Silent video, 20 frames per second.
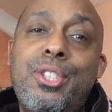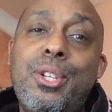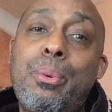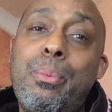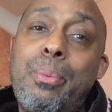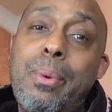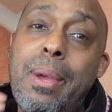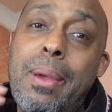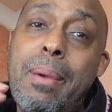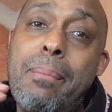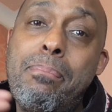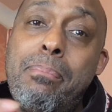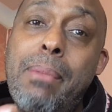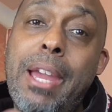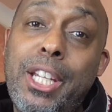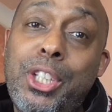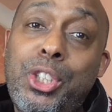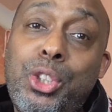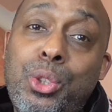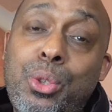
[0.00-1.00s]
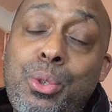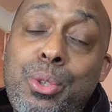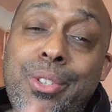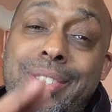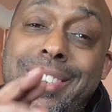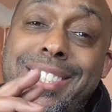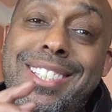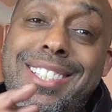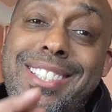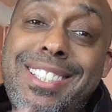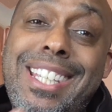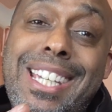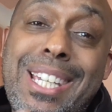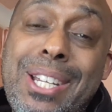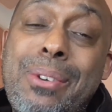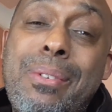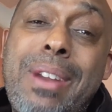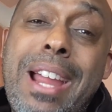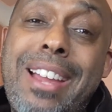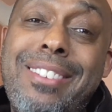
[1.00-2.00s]
So make sure you
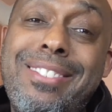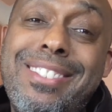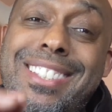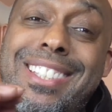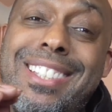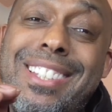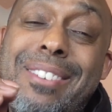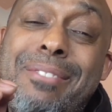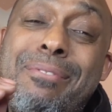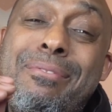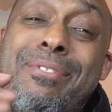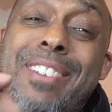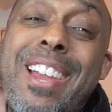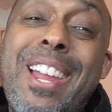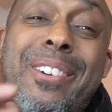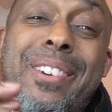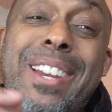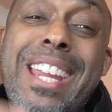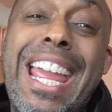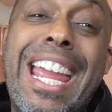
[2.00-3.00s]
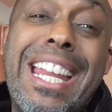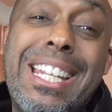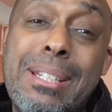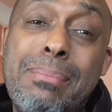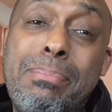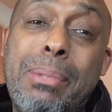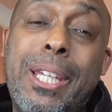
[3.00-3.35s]
stick around till the very end,